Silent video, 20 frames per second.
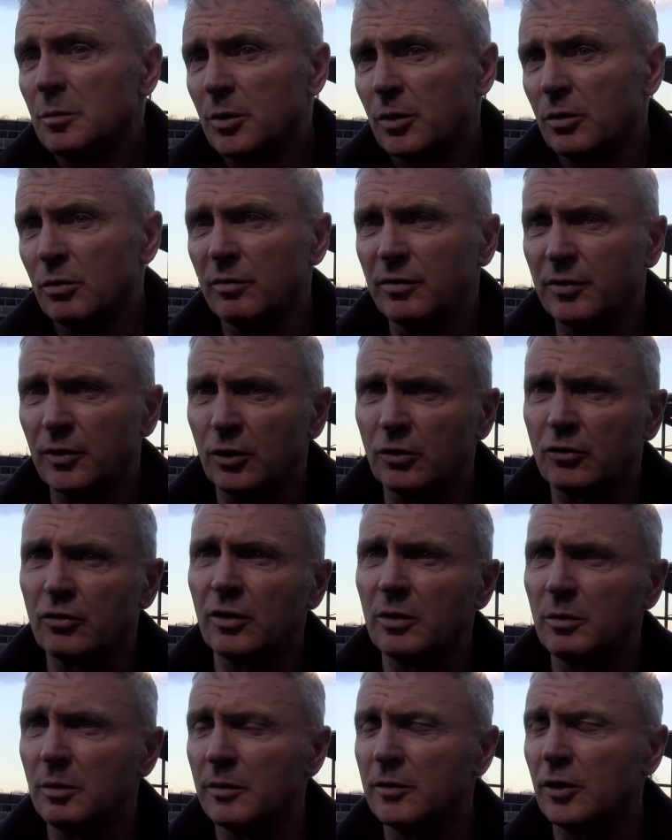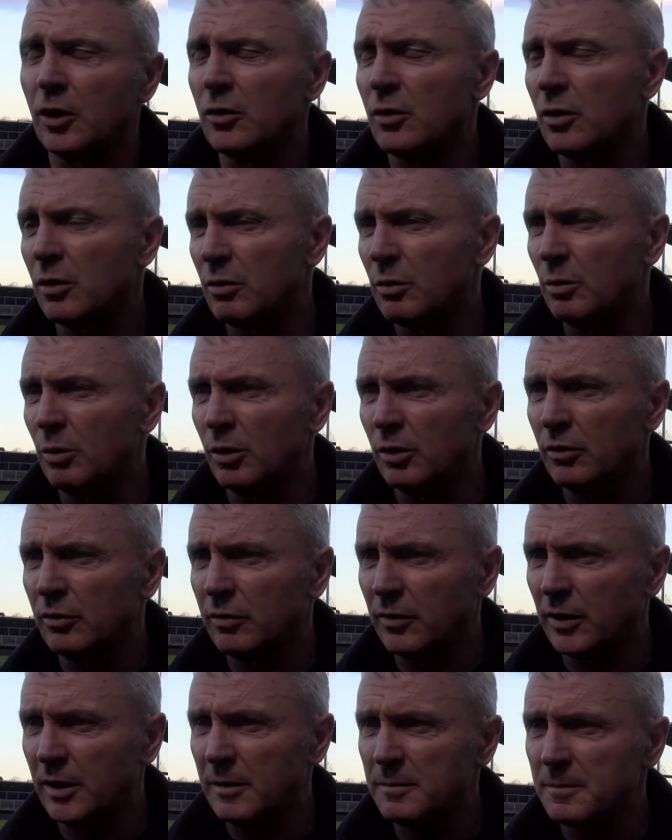But unfortunately, we've got no
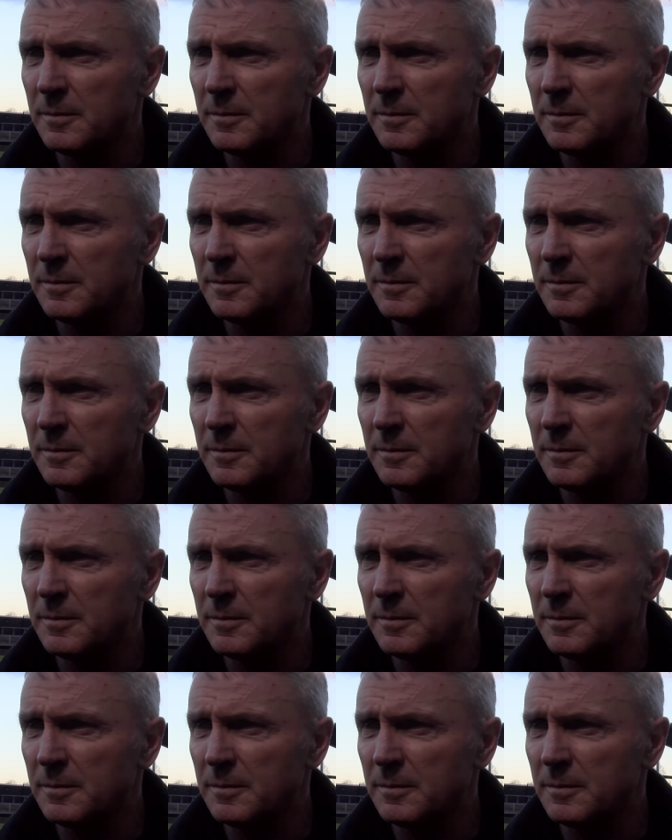rewards for it.